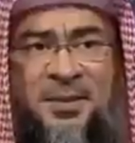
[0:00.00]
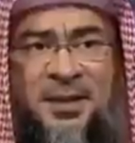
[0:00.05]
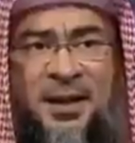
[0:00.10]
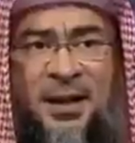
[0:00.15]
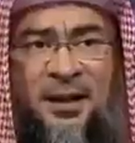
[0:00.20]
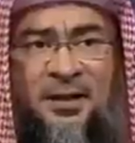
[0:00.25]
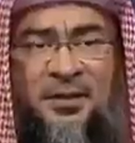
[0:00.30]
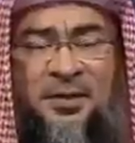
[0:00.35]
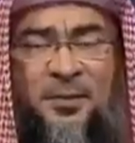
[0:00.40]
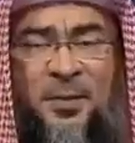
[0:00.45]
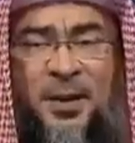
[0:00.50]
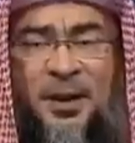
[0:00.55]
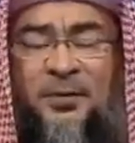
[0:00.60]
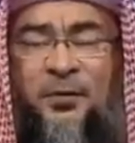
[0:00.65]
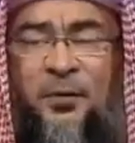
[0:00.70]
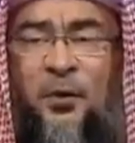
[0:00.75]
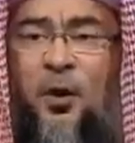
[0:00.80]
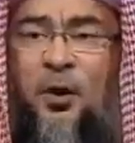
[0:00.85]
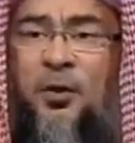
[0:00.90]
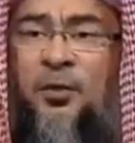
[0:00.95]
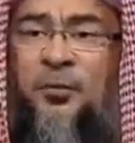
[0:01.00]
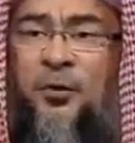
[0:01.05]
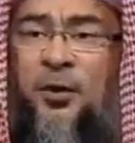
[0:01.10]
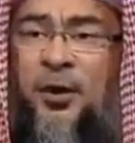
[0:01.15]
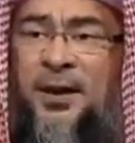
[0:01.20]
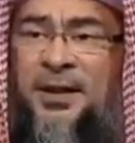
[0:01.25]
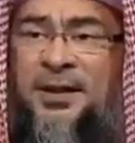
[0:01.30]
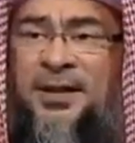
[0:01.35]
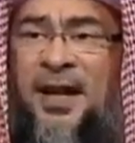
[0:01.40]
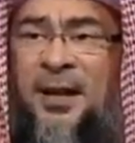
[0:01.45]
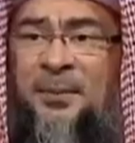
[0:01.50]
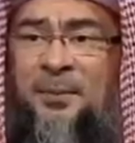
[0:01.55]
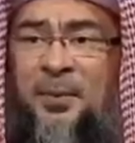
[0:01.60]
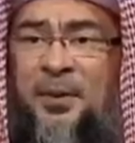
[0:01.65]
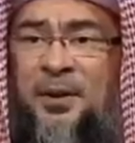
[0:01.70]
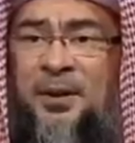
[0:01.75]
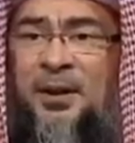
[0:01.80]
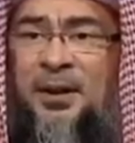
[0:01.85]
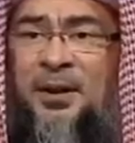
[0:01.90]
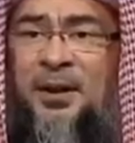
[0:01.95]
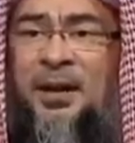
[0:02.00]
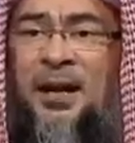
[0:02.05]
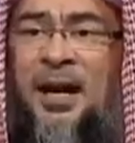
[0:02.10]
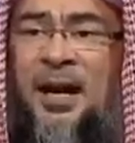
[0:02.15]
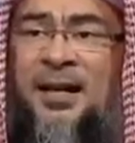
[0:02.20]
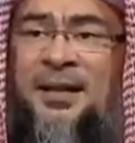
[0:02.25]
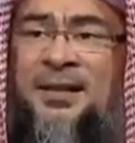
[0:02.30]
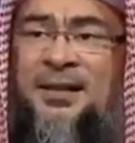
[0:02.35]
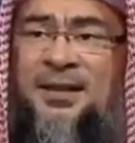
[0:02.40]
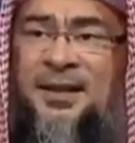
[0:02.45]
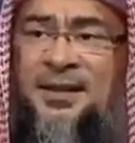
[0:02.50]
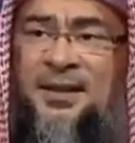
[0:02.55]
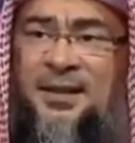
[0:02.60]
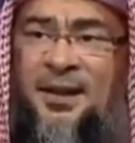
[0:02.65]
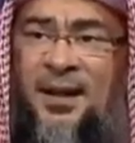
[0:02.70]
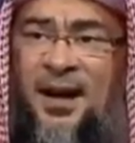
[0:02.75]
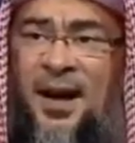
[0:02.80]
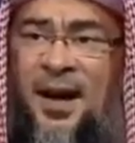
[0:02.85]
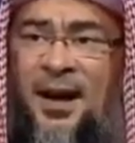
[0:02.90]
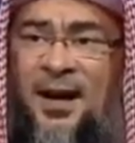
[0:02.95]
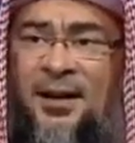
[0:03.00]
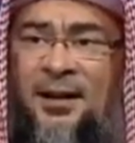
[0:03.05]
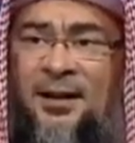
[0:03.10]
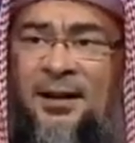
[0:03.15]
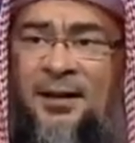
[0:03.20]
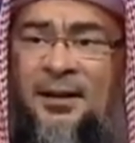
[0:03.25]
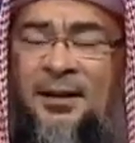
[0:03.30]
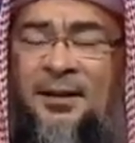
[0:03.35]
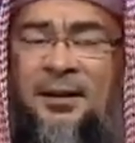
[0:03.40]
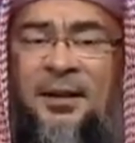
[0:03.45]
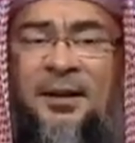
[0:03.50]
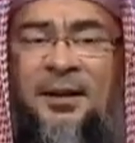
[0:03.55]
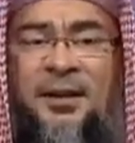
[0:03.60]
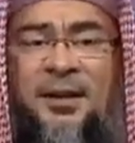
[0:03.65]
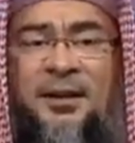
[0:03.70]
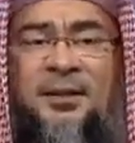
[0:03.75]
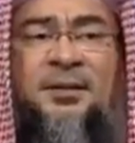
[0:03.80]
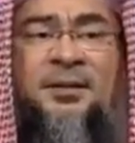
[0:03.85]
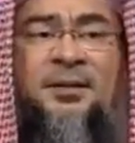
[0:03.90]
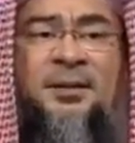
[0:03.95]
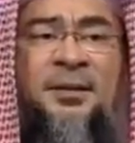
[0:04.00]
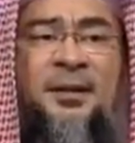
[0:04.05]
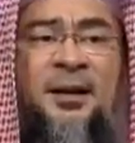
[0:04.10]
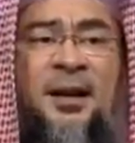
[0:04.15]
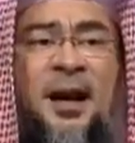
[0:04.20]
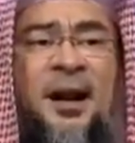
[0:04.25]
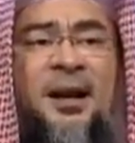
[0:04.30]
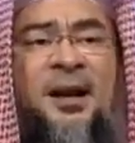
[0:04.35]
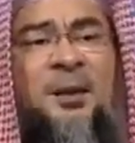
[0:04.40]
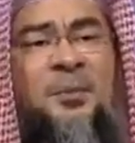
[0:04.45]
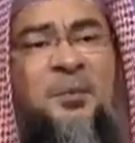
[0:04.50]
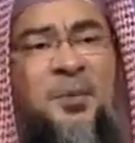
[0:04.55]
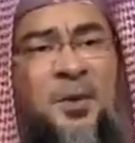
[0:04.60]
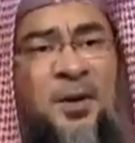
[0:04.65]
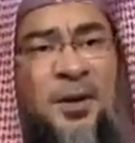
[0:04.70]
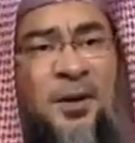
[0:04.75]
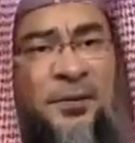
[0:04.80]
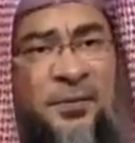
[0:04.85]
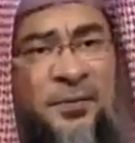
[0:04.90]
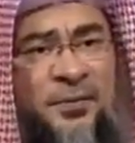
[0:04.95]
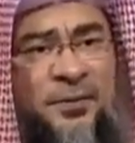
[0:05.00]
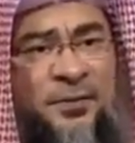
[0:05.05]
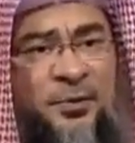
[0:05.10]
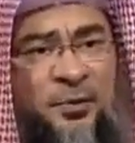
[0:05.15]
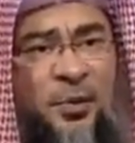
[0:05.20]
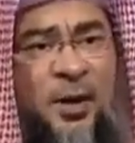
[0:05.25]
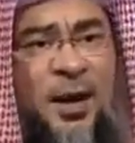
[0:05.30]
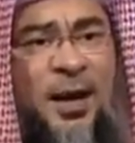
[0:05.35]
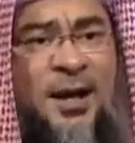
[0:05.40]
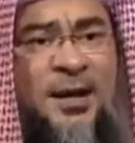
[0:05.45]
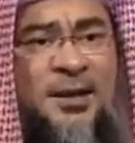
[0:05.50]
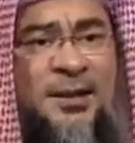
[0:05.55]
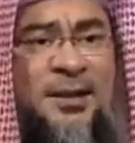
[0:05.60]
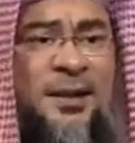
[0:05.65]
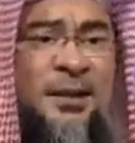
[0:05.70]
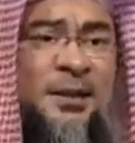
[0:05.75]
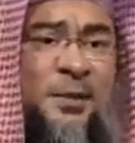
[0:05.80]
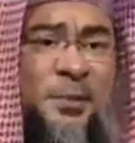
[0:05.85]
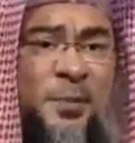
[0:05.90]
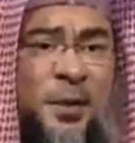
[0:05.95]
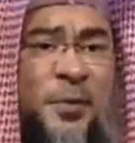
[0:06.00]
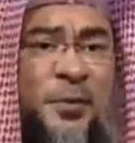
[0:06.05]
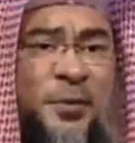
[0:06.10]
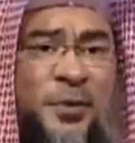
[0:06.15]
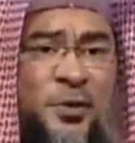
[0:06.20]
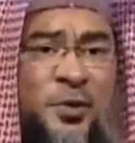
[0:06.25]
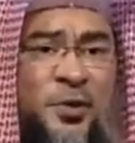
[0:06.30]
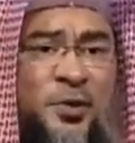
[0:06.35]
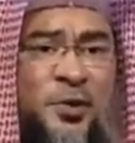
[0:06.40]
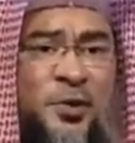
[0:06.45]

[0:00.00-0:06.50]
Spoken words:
themselves. But for example, Al-Istisqa, there is a number of du'as that the Prophet